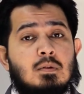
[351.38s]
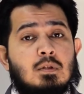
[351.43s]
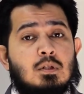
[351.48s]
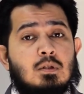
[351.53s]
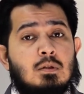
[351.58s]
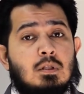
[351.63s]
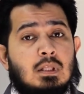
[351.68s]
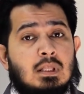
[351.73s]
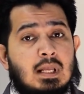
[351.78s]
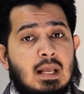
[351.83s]

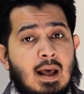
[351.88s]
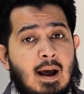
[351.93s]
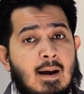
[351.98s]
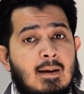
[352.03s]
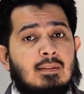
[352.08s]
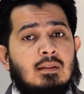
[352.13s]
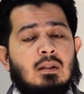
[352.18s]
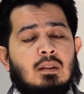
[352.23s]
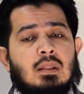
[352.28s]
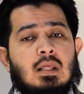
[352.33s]
The
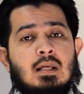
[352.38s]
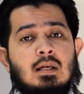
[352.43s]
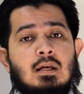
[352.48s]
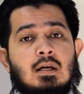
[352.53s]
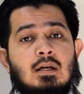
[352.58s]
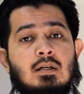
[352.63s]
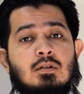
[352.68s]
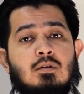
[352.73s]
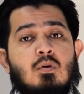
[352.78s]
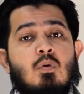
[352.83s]
other thing
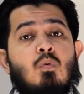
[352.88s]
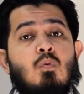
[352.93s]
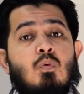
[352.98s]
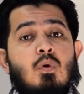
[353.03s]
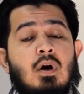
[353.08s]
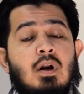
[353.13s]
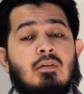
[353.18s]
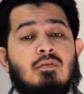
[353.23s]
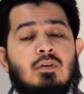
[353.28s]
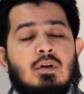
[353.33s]
is,
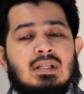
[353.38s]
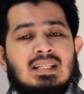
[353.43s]
what if your